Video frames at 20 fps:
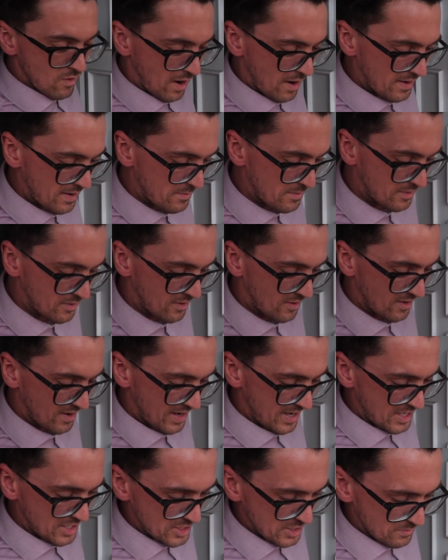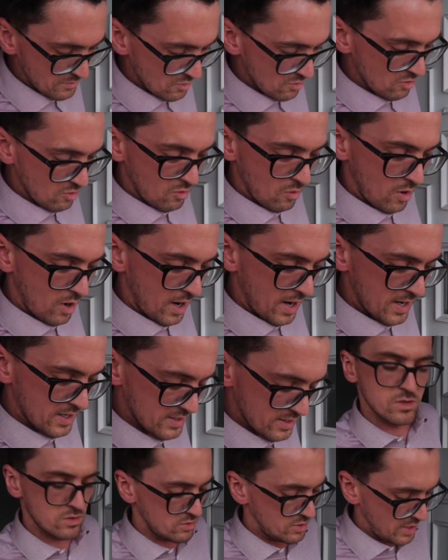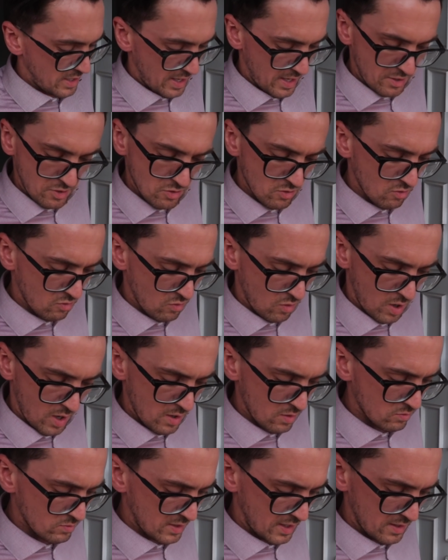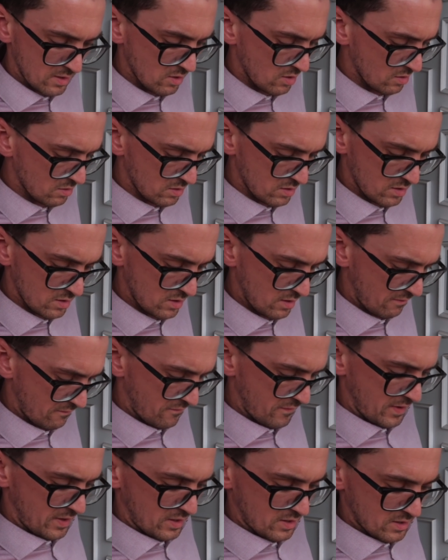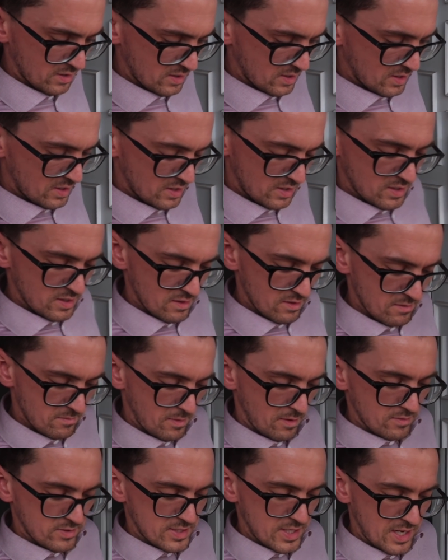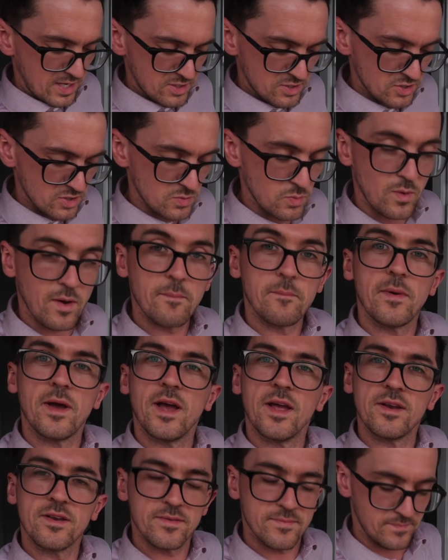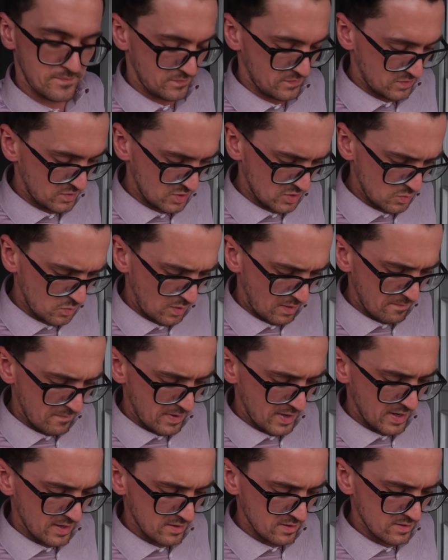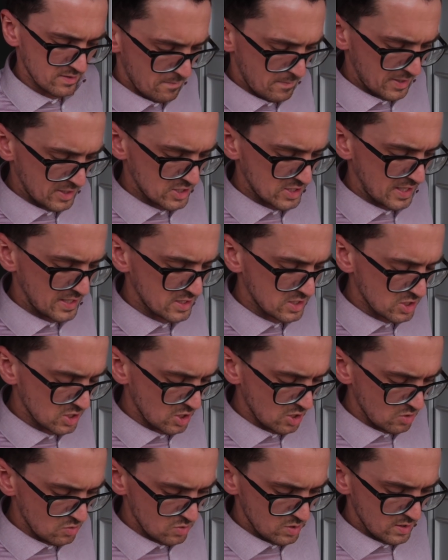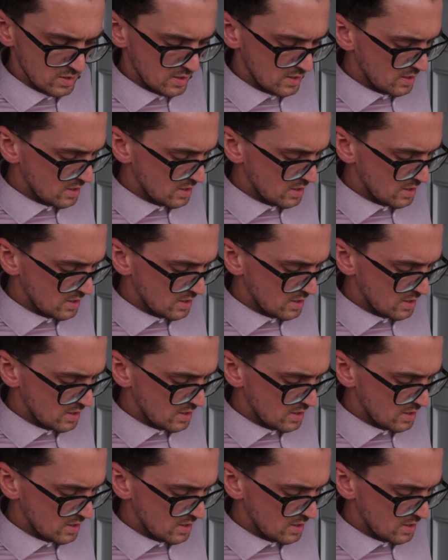Right, then we've got Egypt, Uruguay. Yeah, Uruguay all day long. I think Marcelo's just one man. Just one man. Match day two,